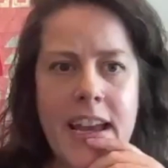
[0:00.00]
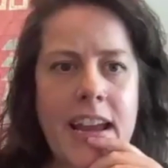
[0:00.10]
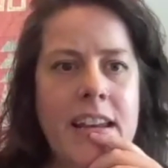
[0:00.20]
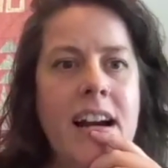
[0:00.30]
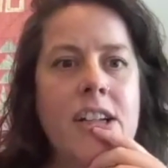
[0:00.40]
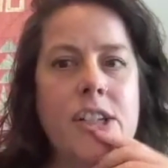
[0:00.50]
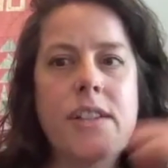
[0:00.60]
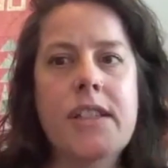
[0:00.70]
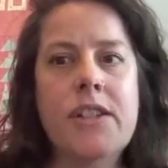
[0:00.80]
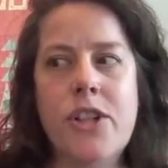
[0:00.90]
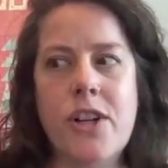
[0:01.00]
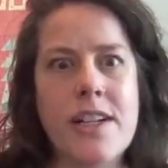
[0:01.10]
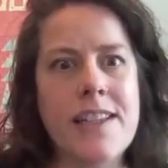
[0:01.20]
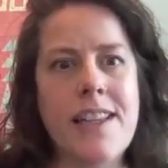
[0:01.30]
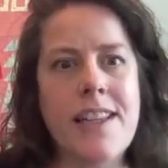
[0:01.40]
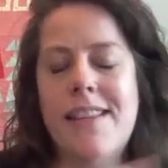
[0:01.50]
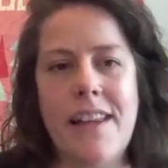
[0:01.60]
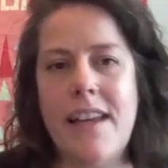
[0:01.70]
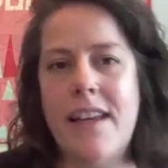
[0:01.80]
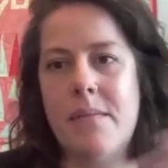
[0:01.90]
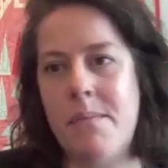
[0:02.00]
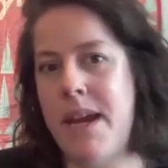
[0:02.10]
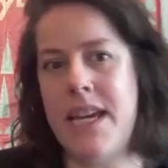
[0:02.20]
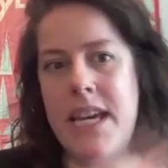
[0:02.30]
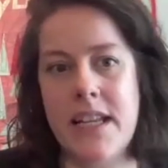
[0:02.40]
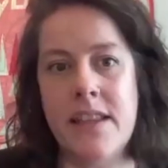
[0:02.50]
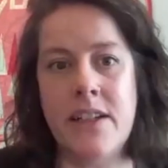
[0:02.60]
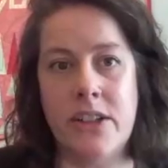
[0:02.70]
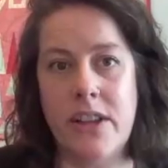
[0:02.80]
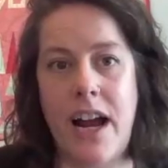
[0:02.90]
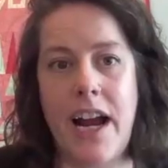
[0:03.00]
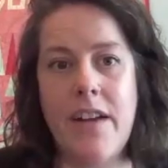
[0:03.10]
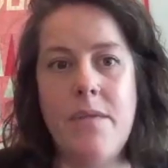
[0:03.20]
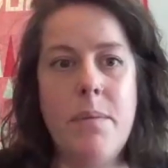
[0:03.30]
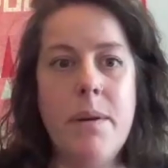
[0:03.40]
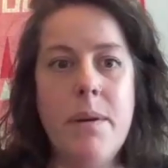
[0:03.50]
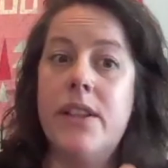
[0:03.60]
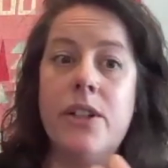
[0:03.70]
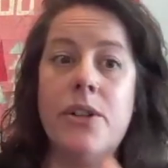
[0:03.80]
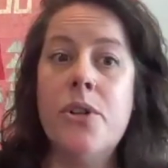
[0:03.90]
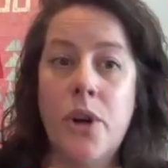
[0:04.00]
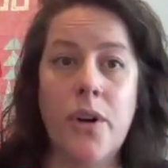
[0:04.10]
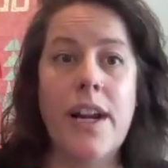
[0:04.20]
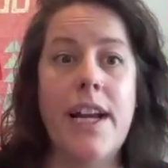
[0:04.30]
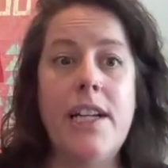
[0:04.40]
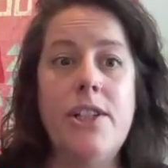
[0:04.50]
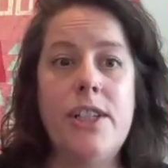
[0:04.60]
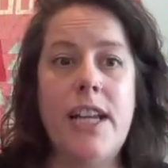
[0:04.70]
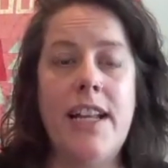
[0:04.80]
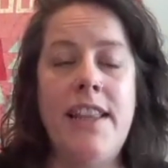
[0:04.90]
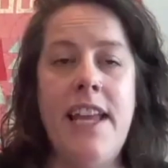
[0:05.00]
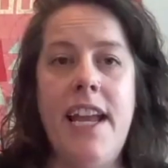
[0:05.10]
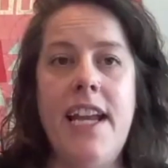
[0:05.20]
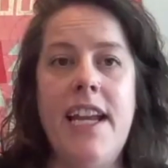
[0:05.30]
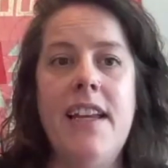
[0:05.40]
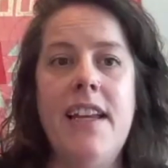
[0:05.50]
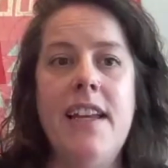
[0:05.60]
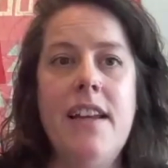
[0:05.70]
and not just ensuring that they like make it and they're alive, but that they're nourished and they